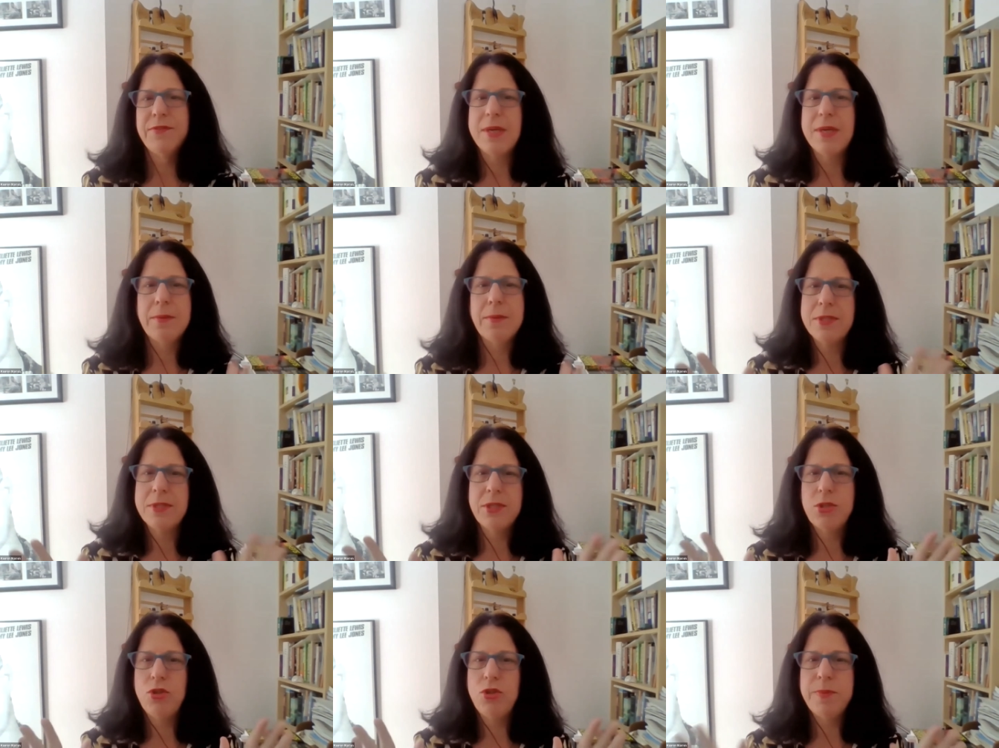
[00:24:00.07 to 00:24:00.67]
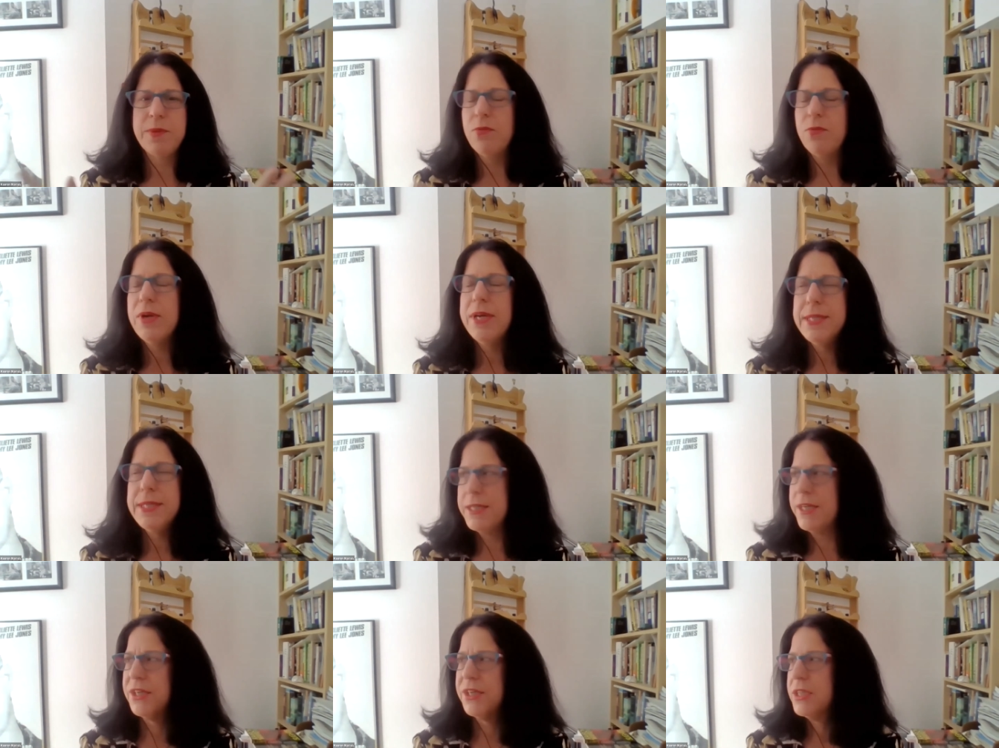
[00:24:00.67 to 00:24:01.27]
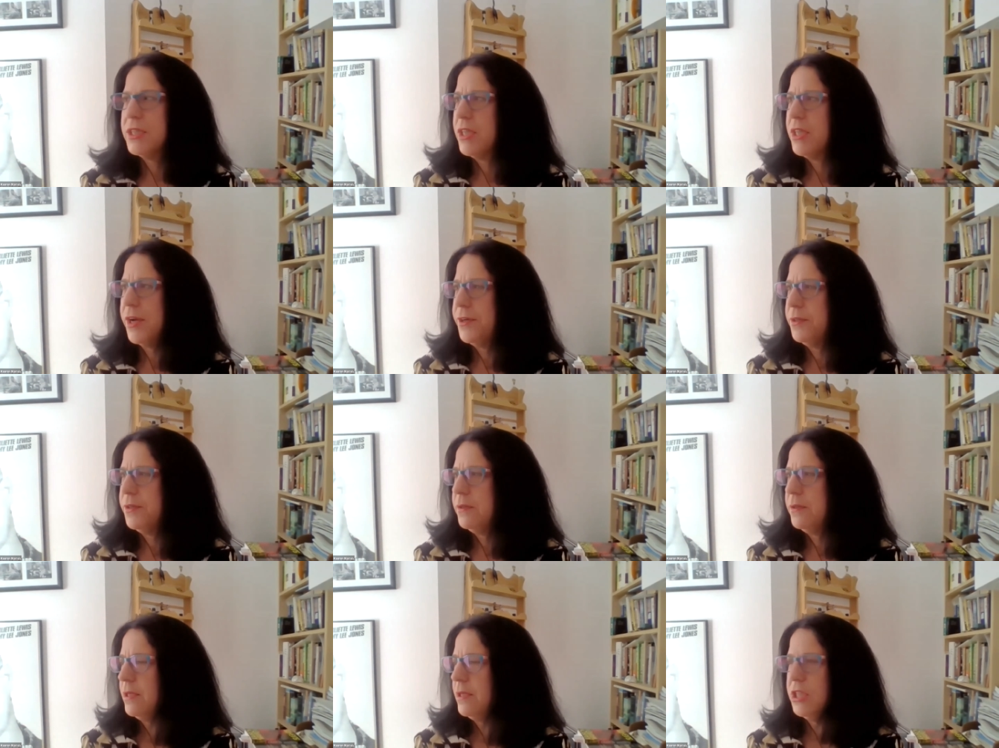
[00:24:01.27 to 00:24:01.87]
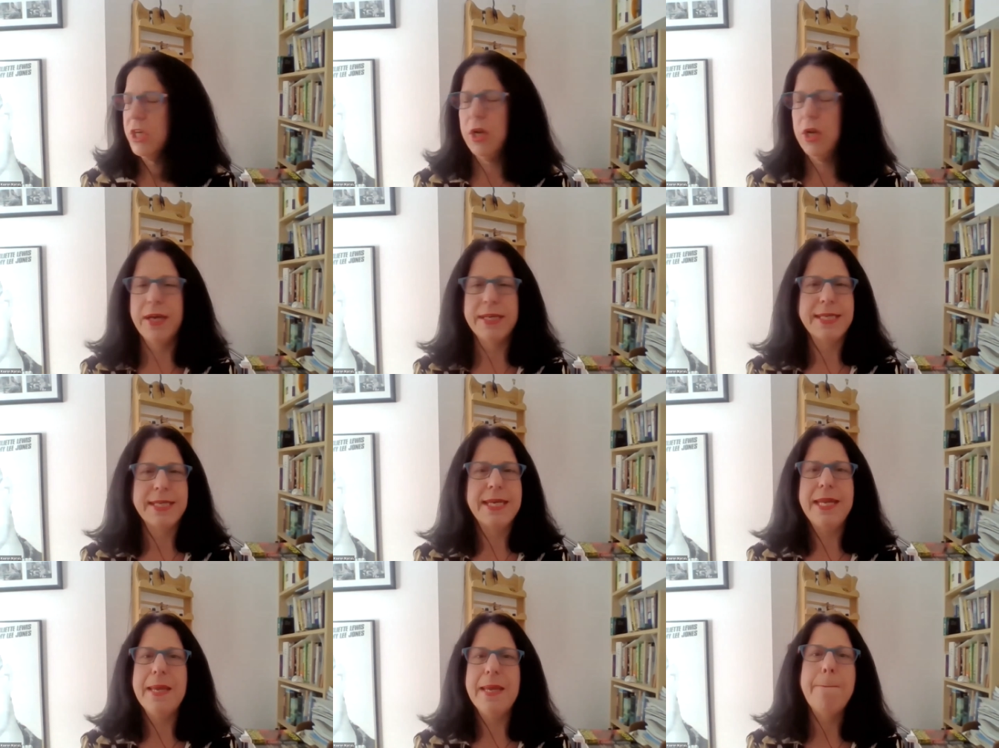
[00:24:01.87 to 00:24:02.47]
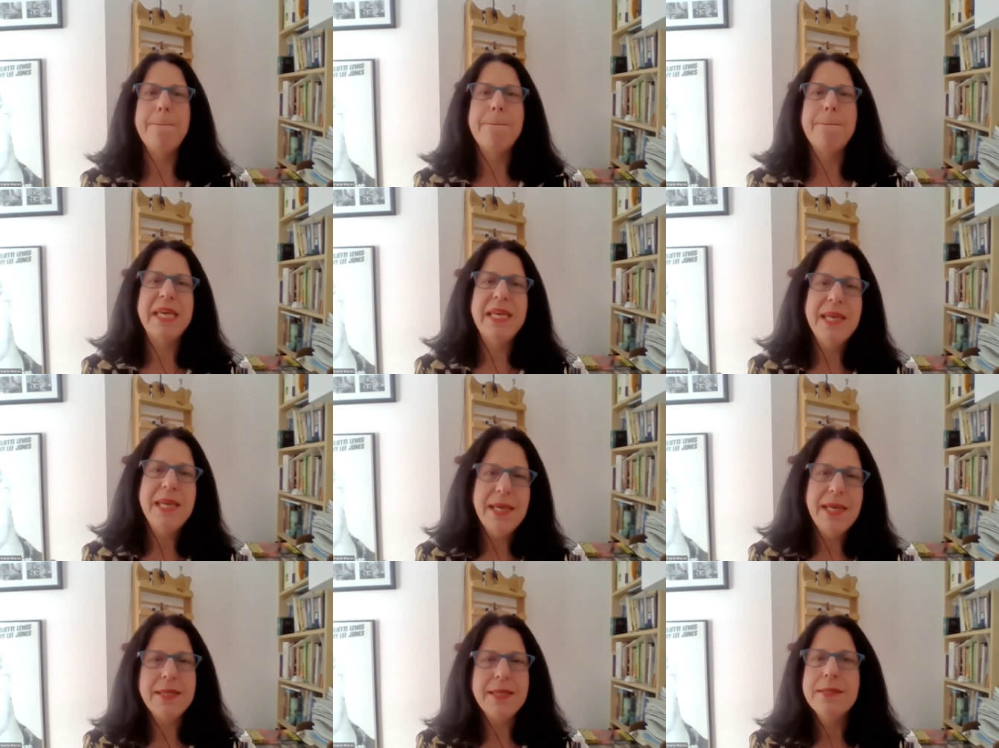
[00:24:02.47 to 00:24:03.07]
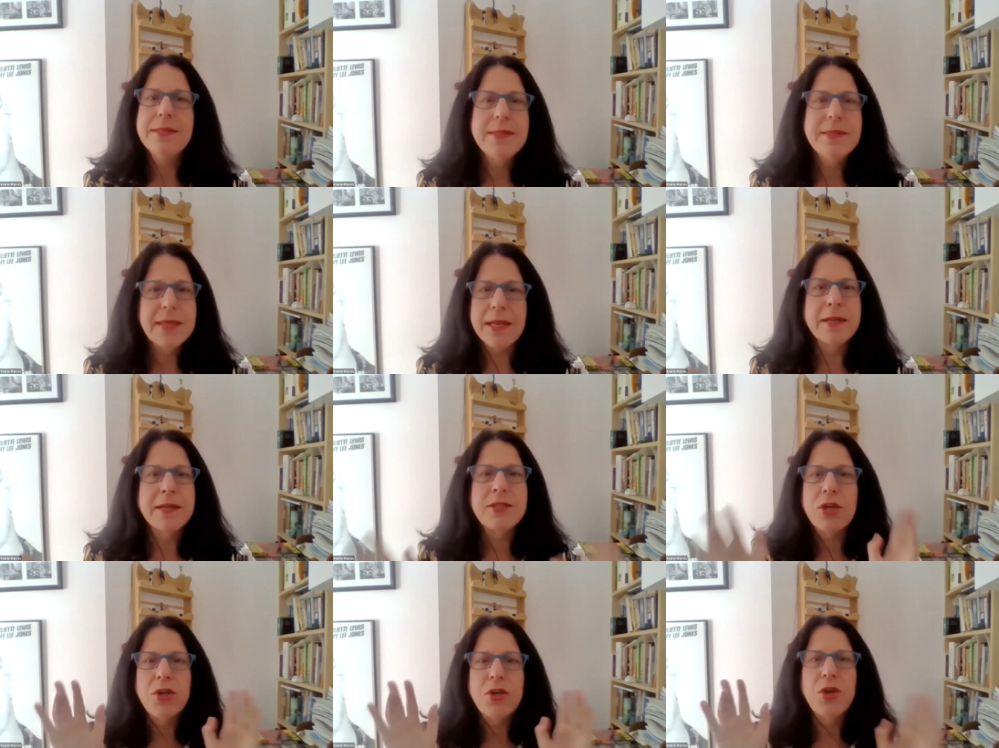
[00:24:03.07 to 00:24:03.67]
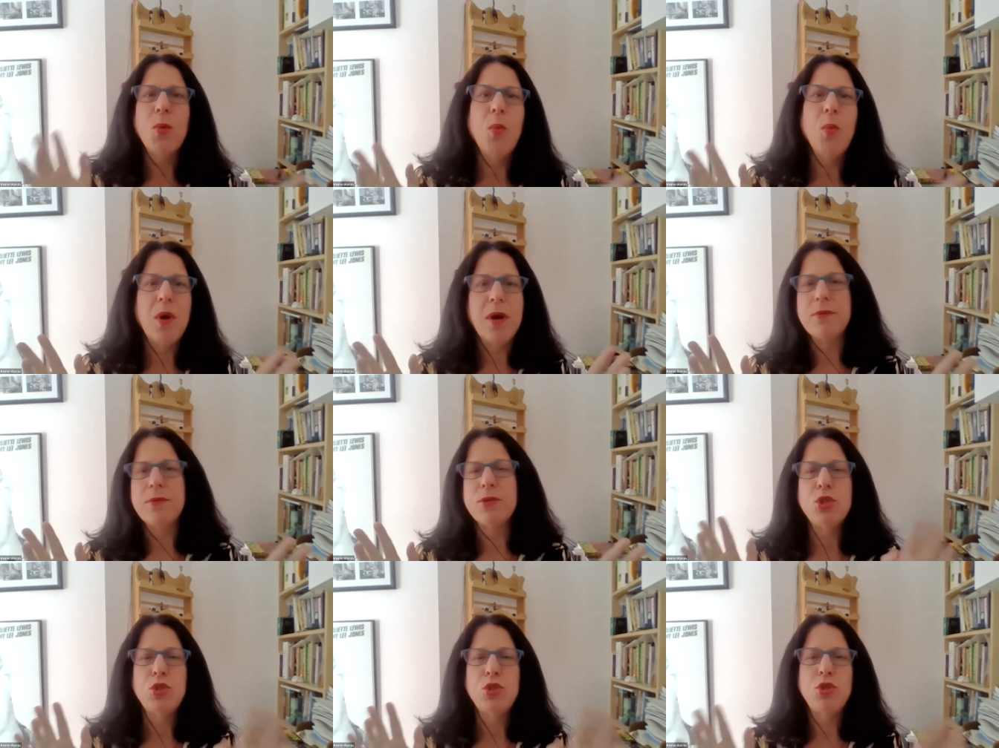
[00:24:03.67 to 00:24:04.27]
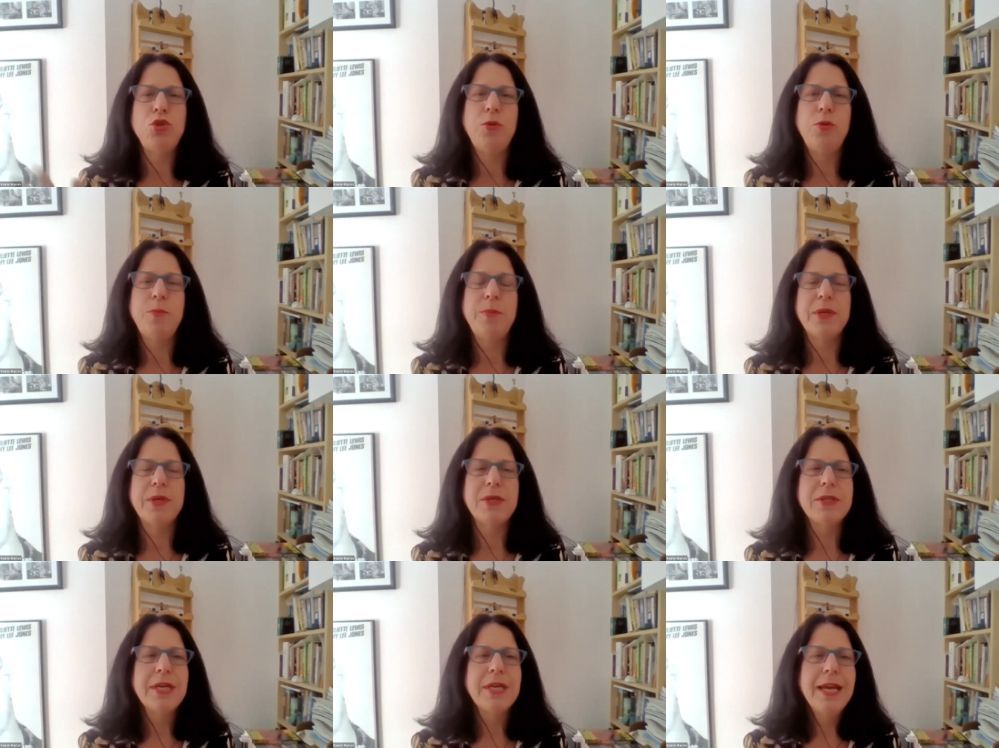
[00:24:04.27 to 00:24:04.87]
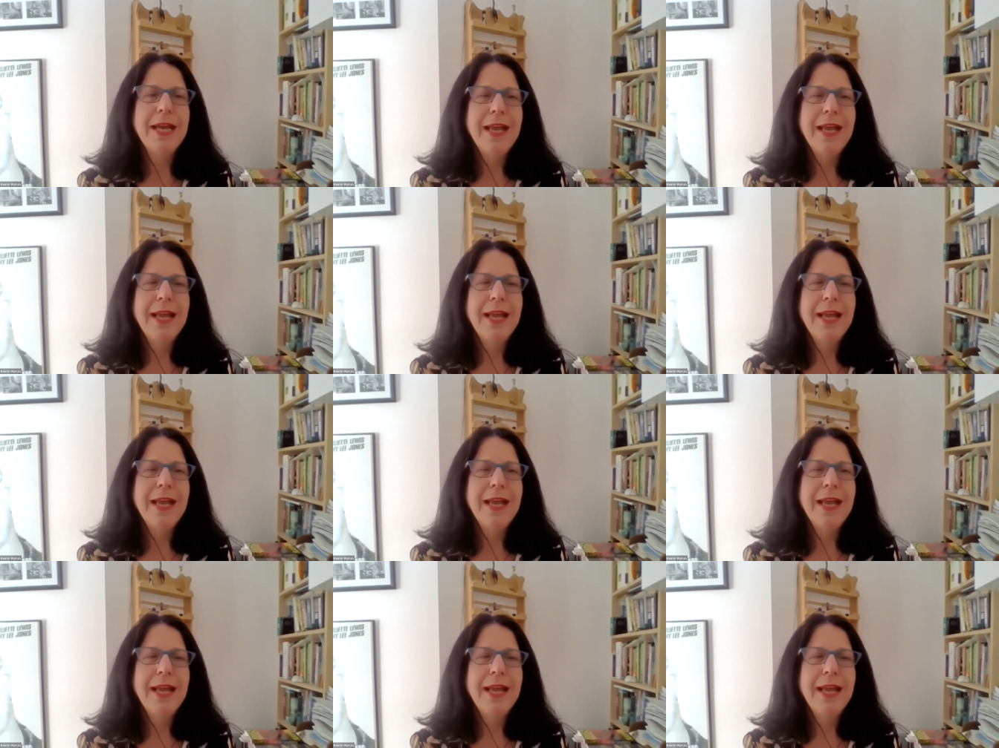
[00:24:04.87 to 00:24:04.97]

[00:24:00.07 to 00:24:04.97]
some stupid reason, I decided she liked eating beans, and I don't know why it was stupid.